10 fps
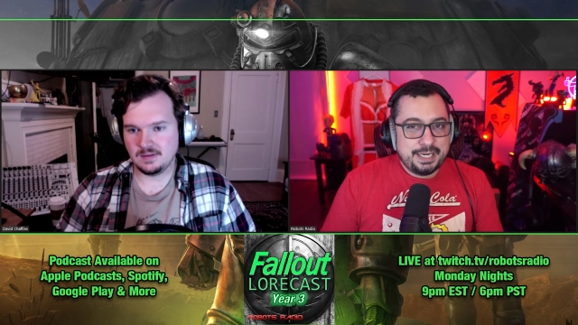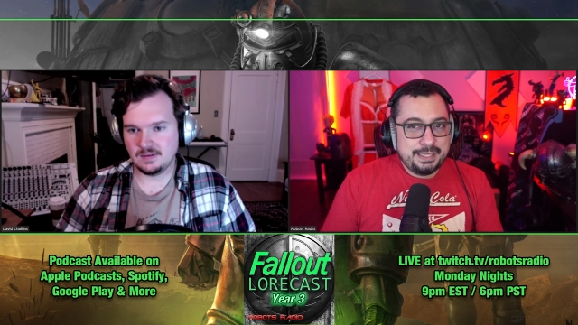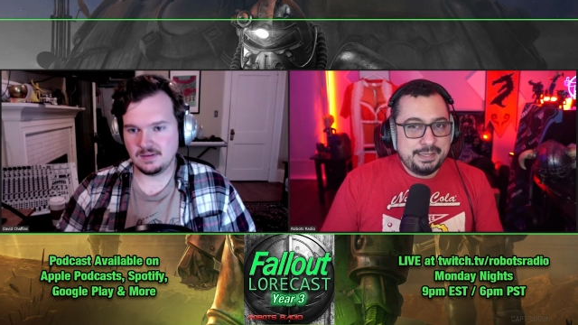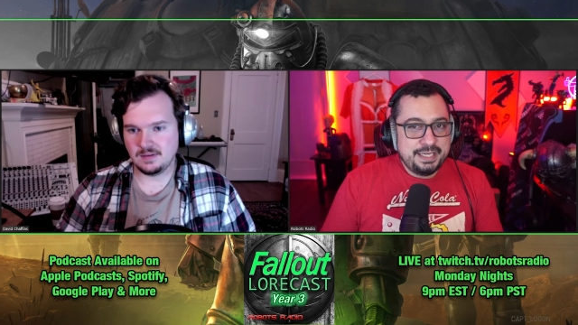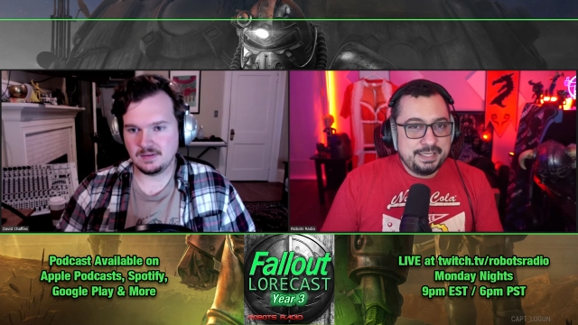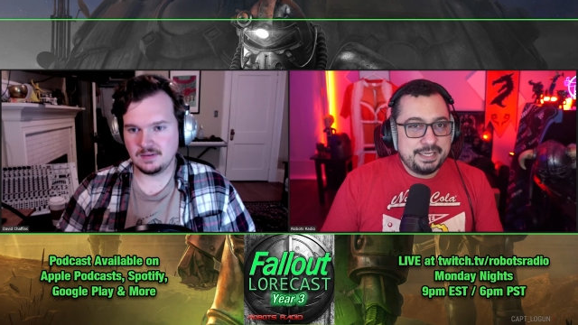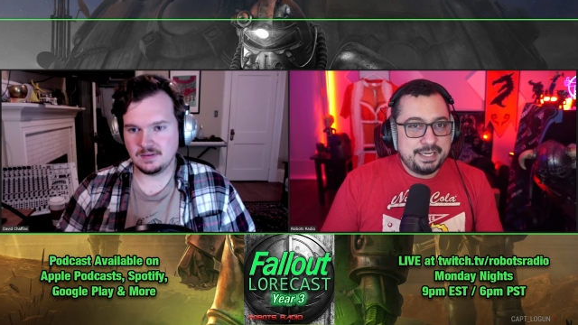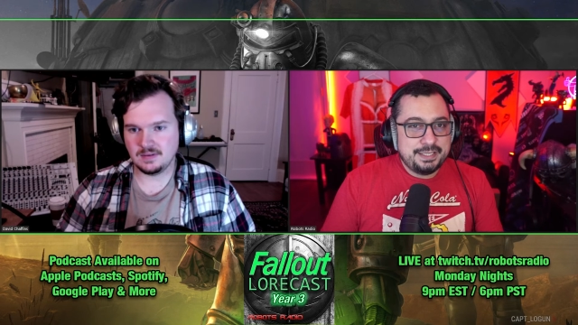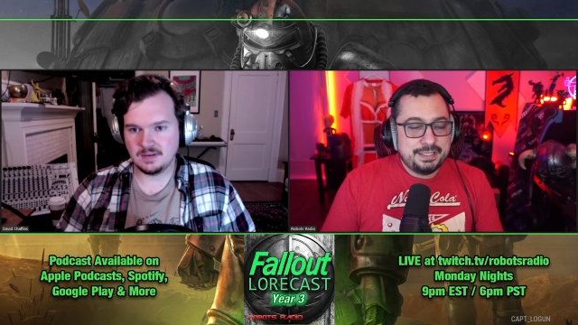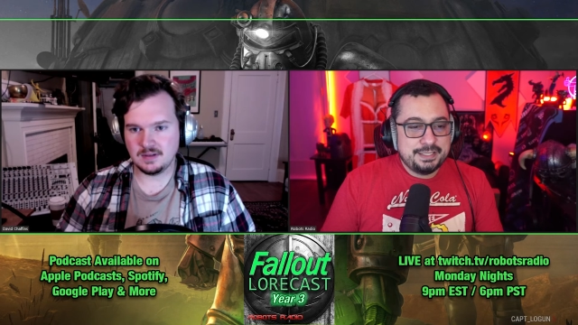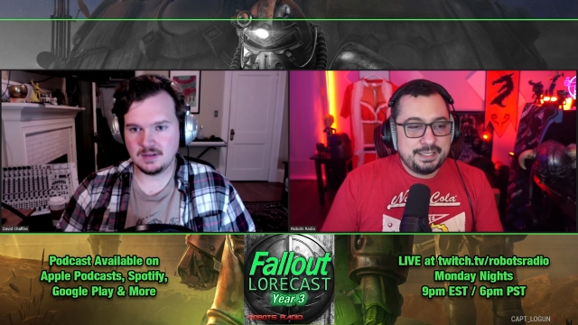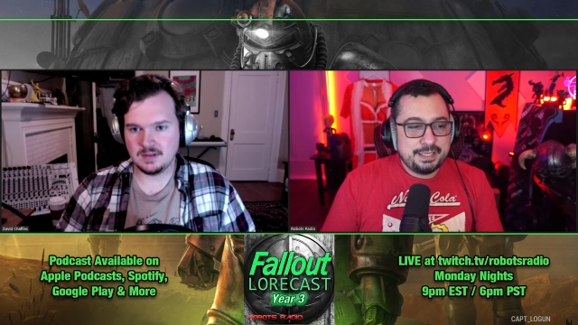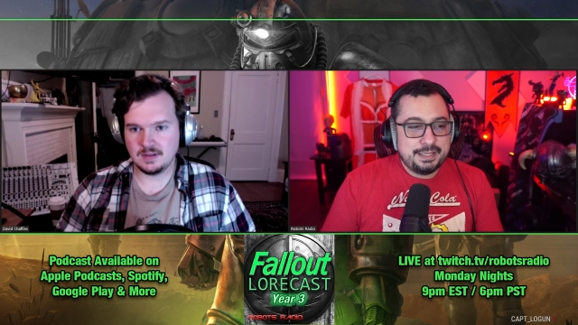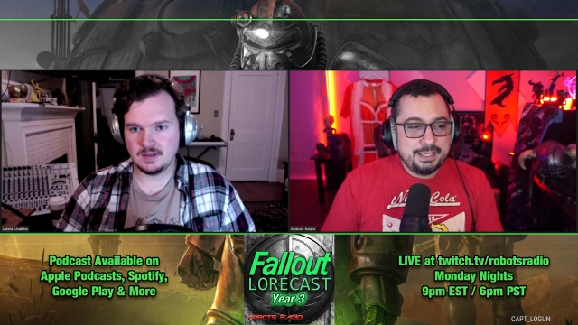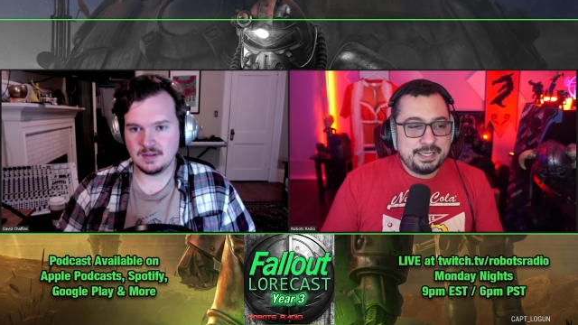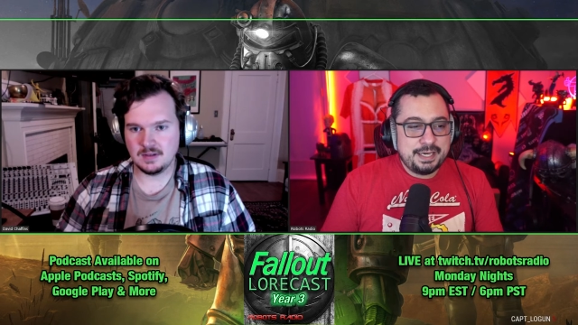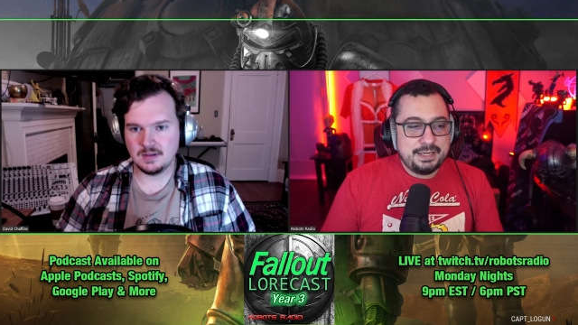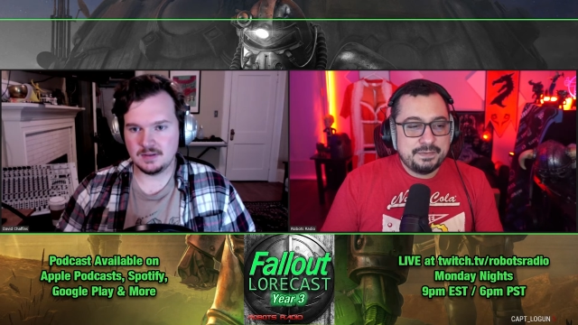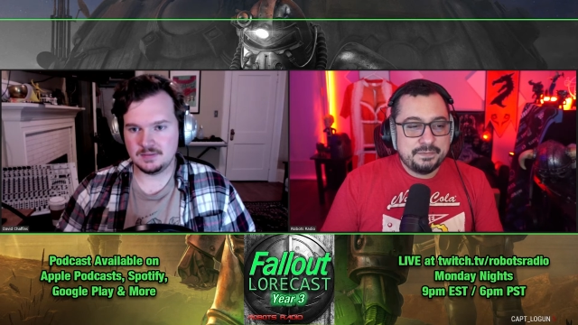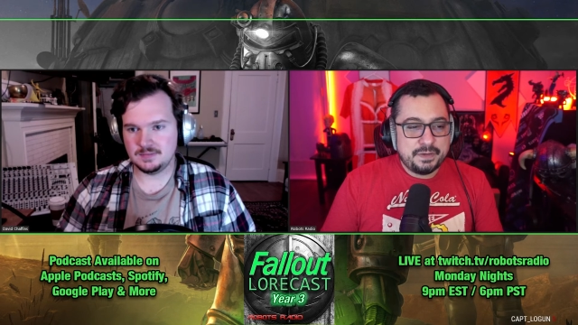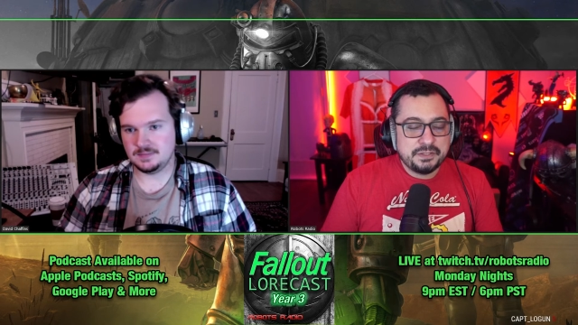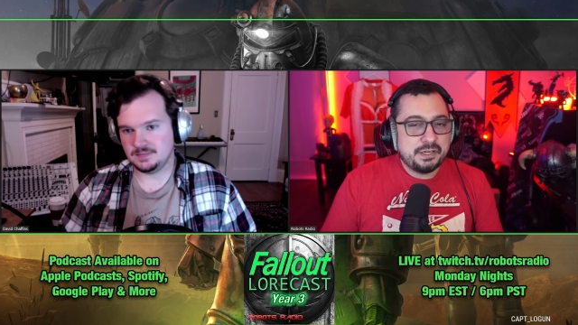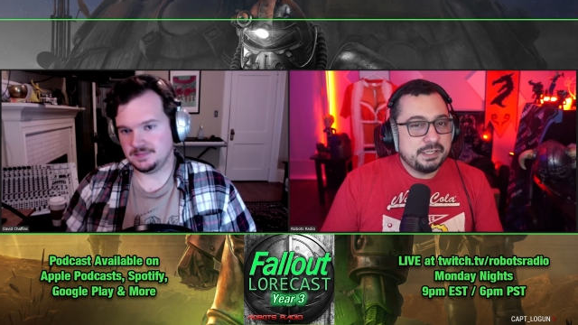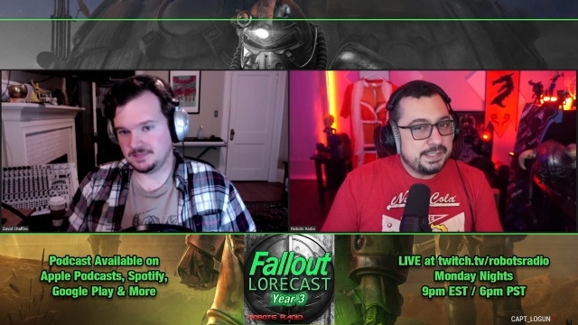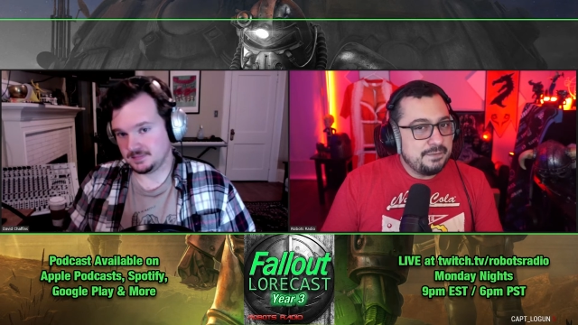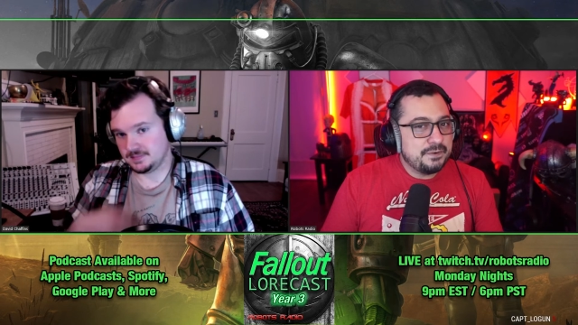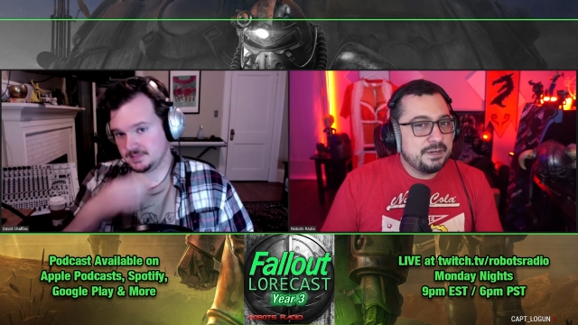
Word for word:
Speaker 1: I think that I think that if the vaults are safer,